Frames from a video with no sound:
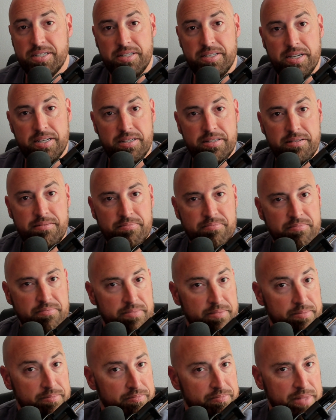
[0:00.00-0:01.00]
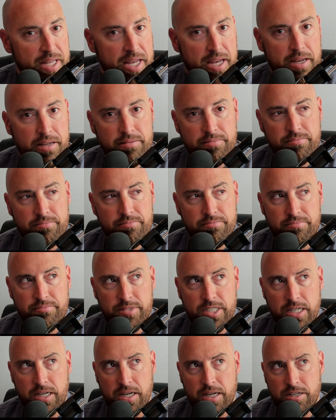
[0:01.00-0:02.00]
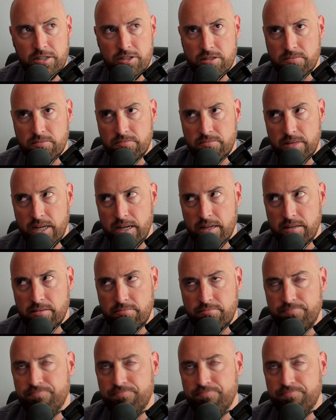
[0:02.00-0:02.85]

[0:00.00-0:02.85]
Ted Education Ed?